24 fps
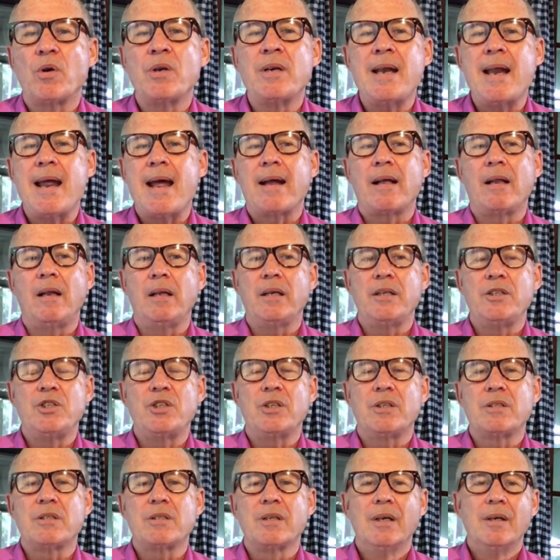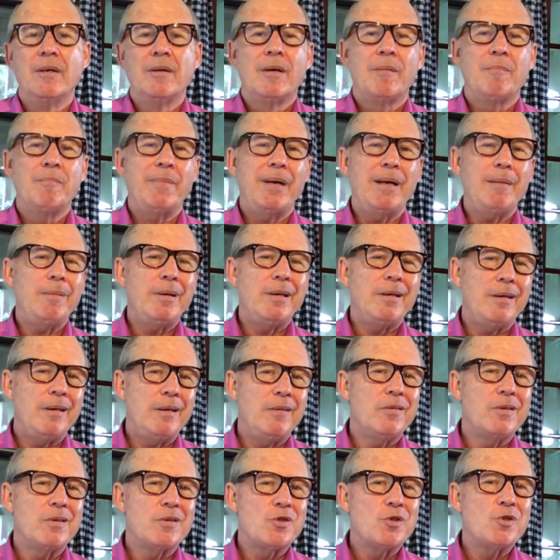negligence, maybe
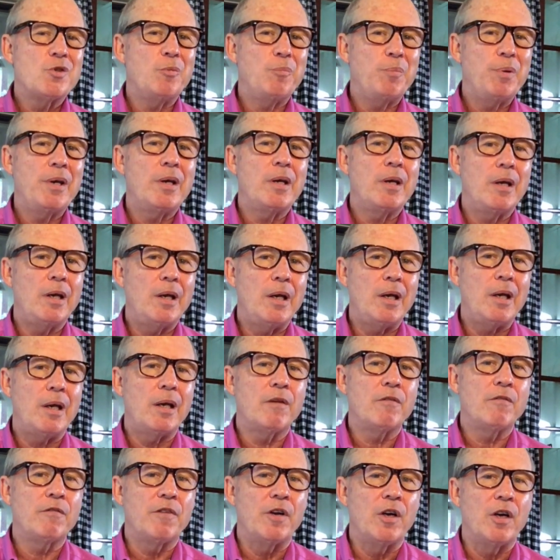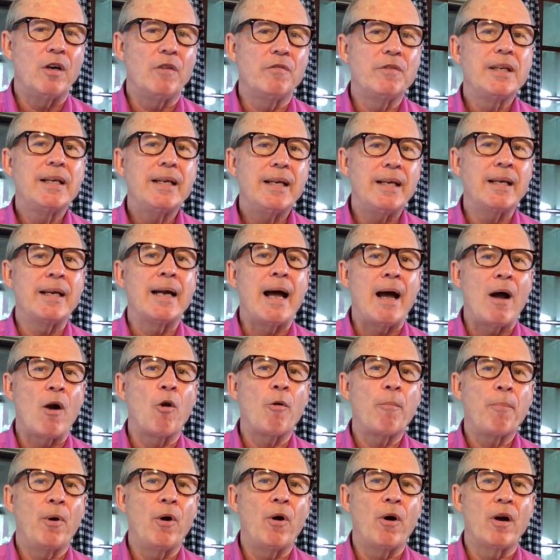even stupidity involved in
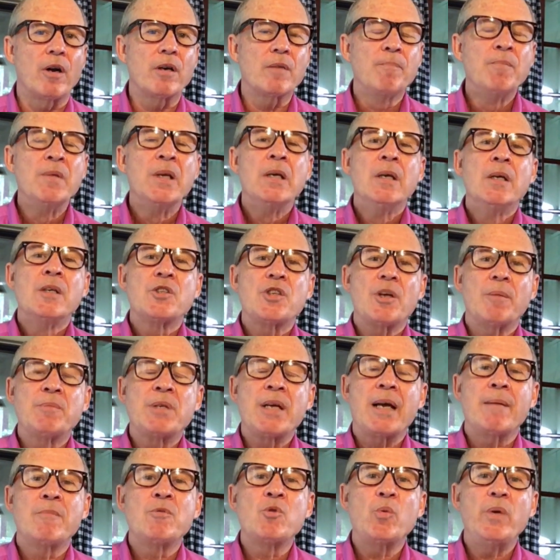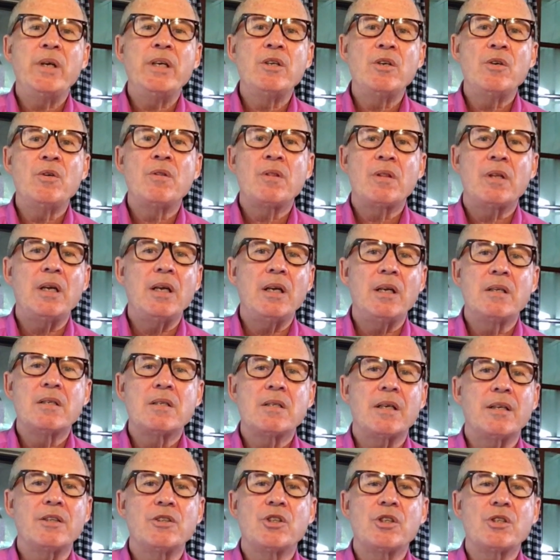our part. Sometimes we do things
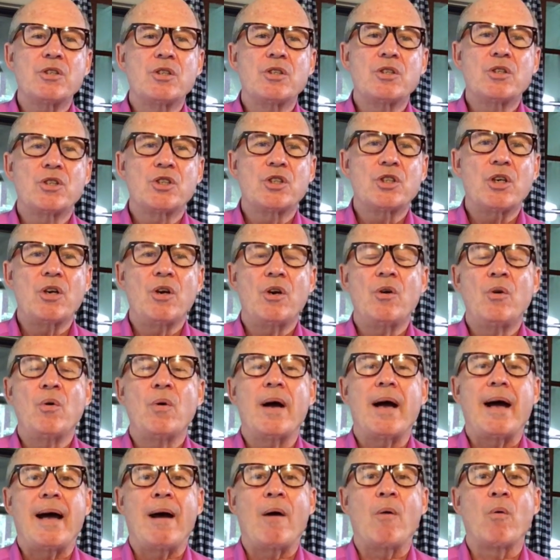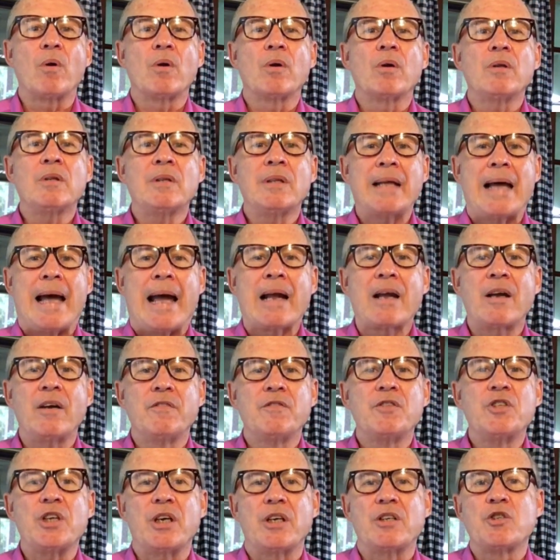that just show our lack
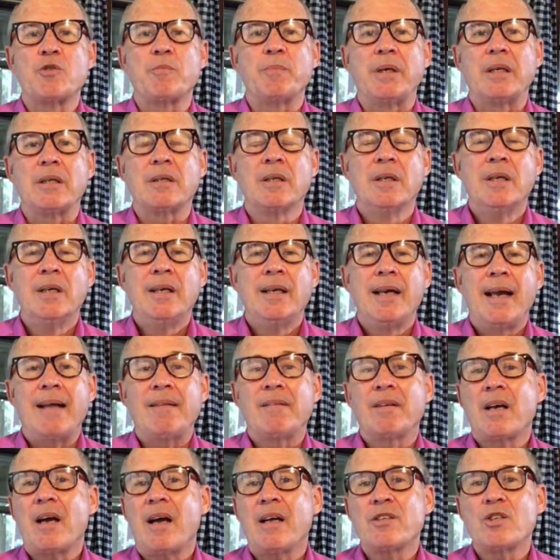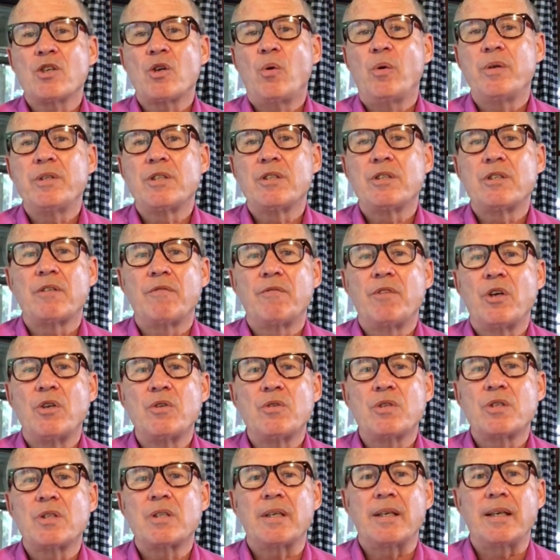of judgment and the consequences of
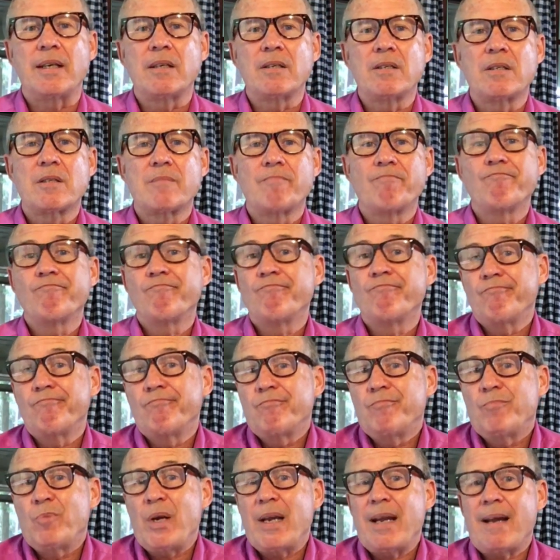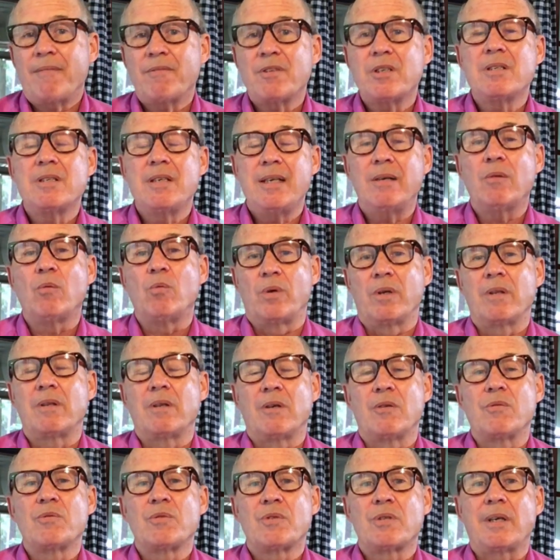those things, we have to deal with
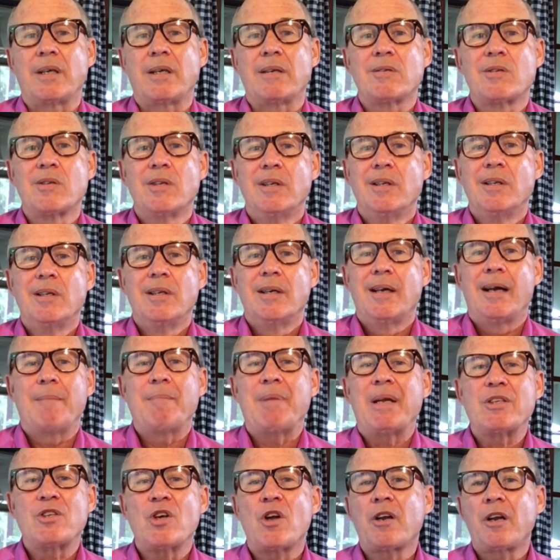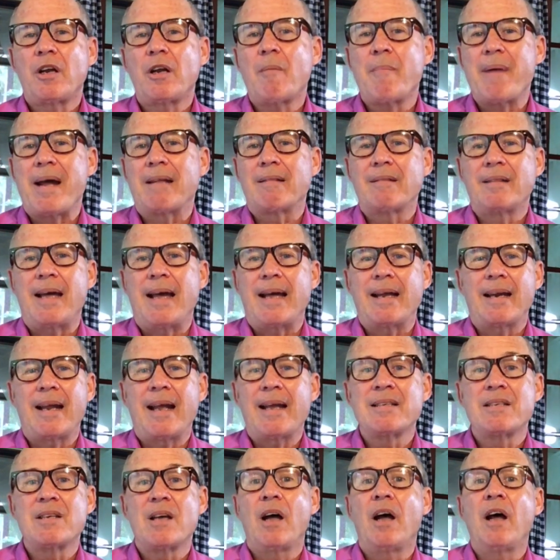those things. I'm not talking about that
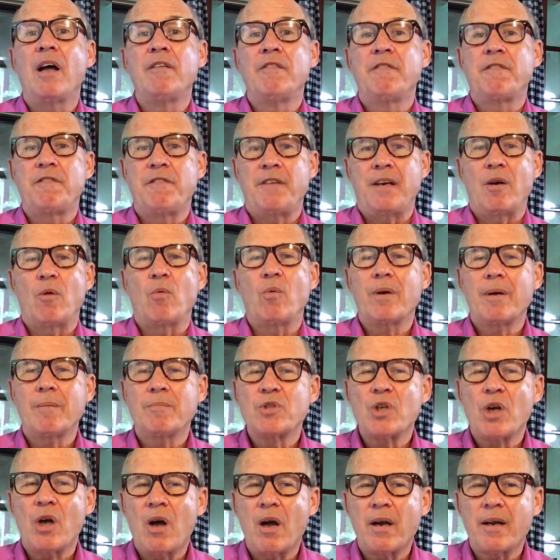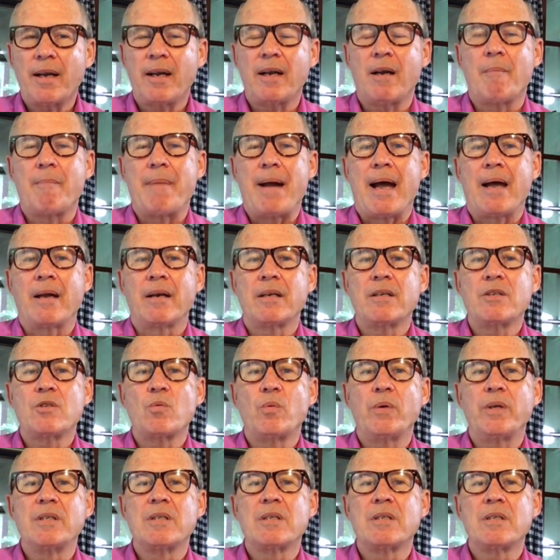as unfair. What I'm talking about is
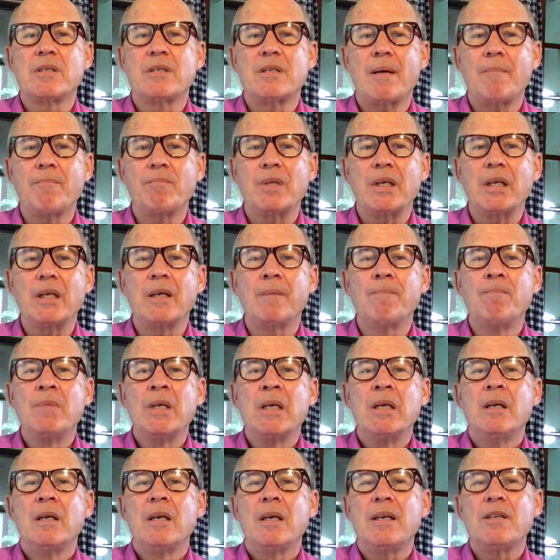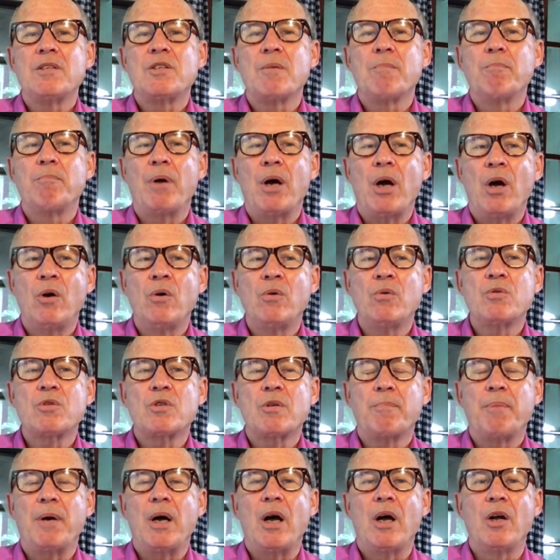when something is imposed
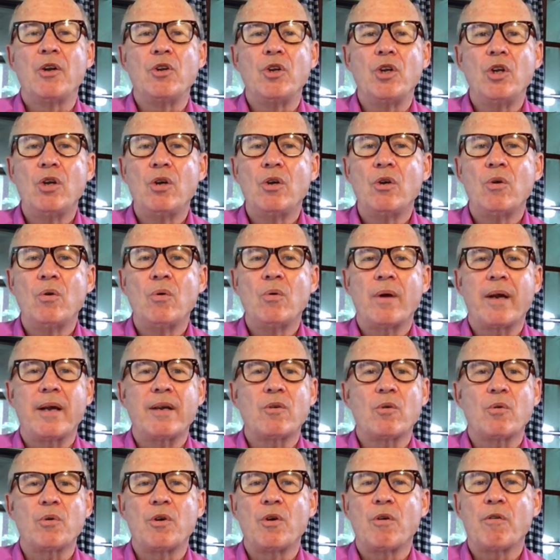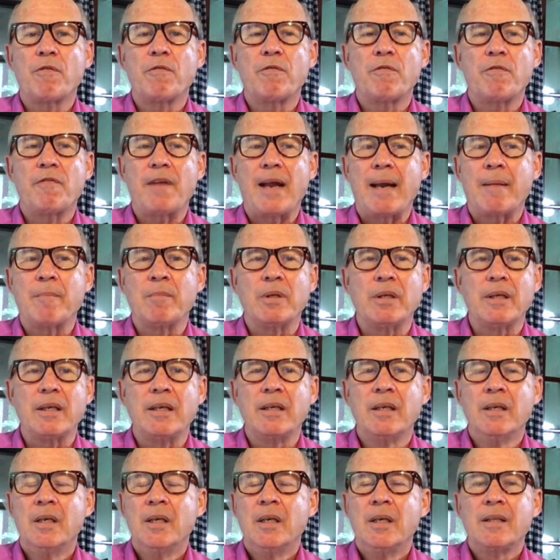upon you and or your
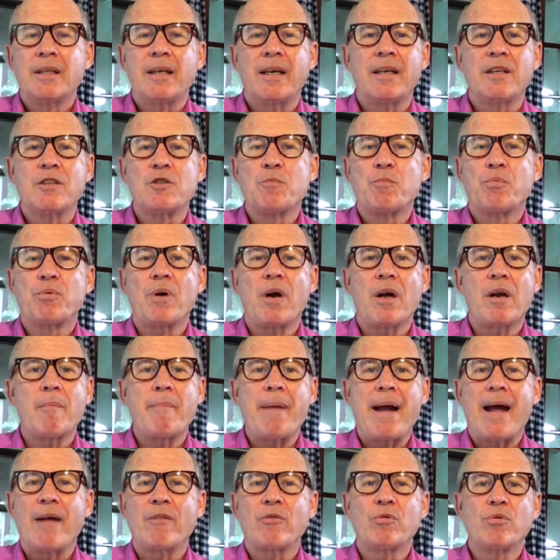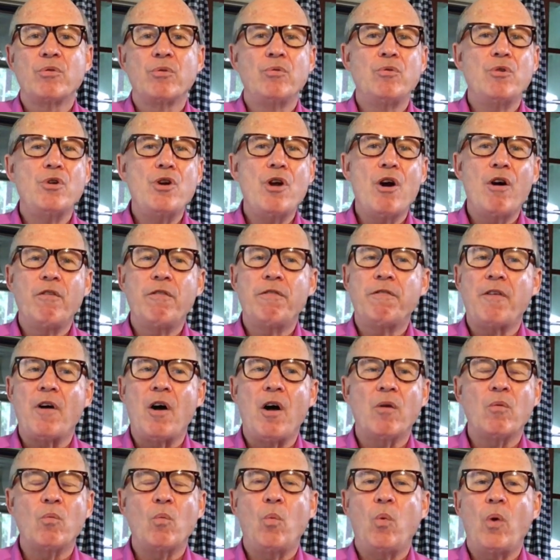family that is brought about through no
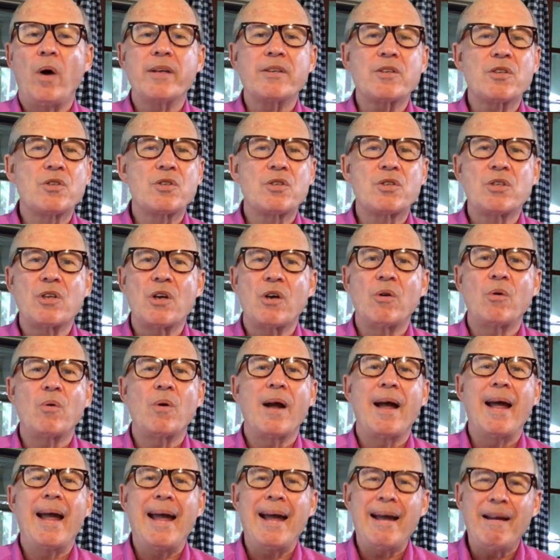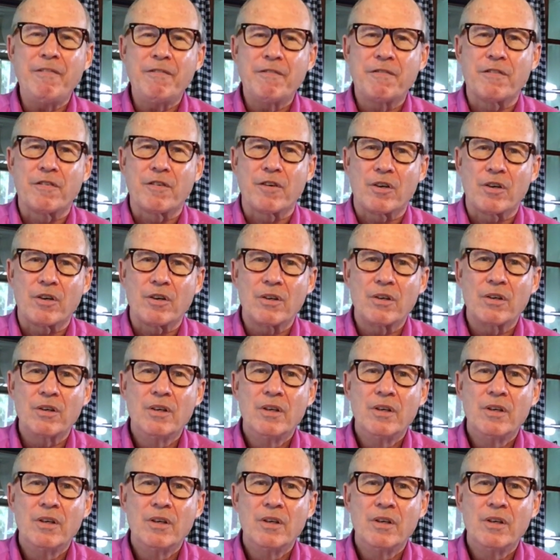fault whatsoever